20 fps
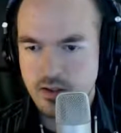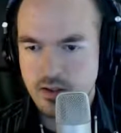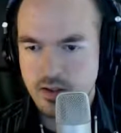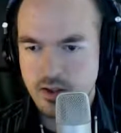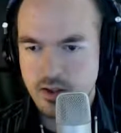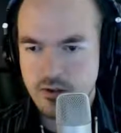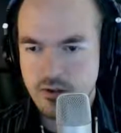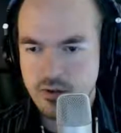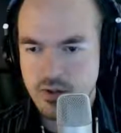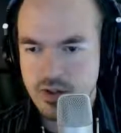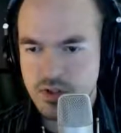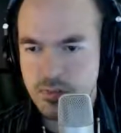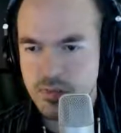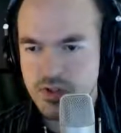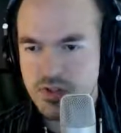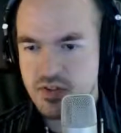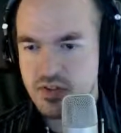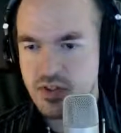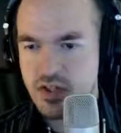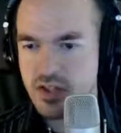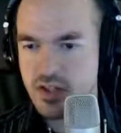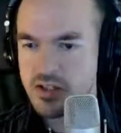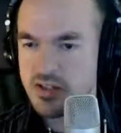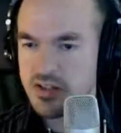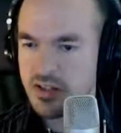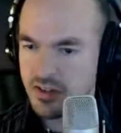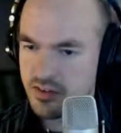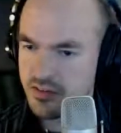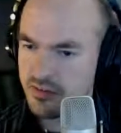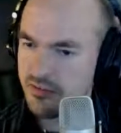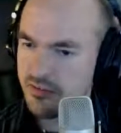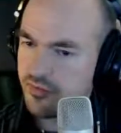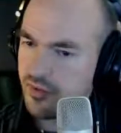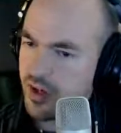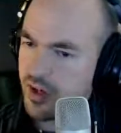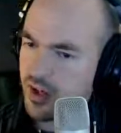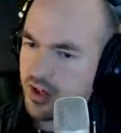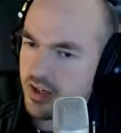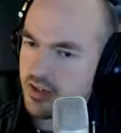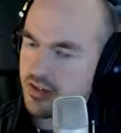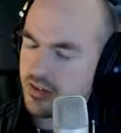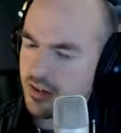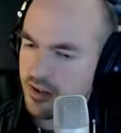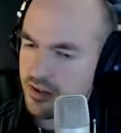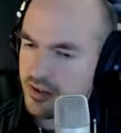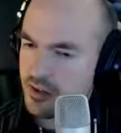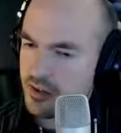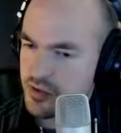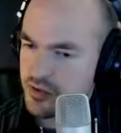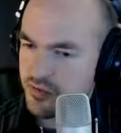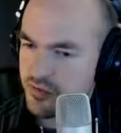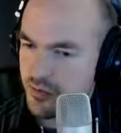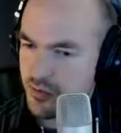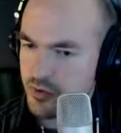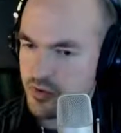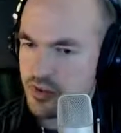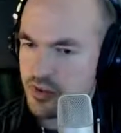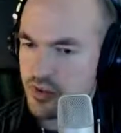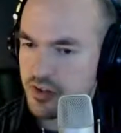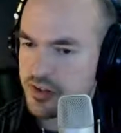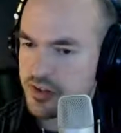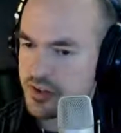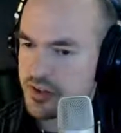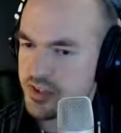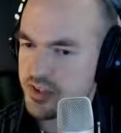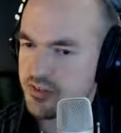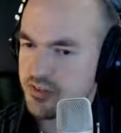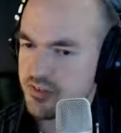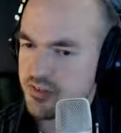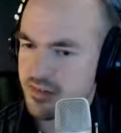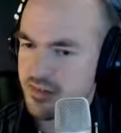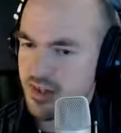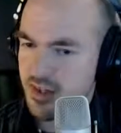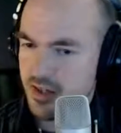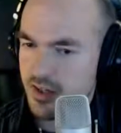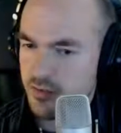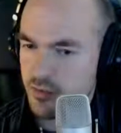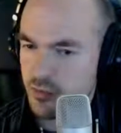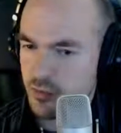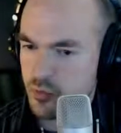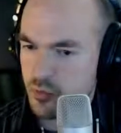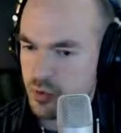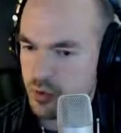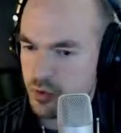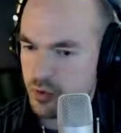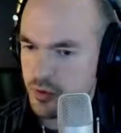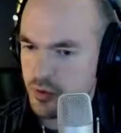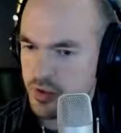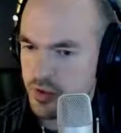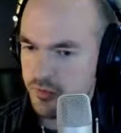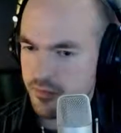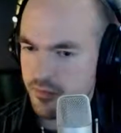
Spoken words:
Kind of transmits signs, that's fine. Unused food and oxygen. How rude.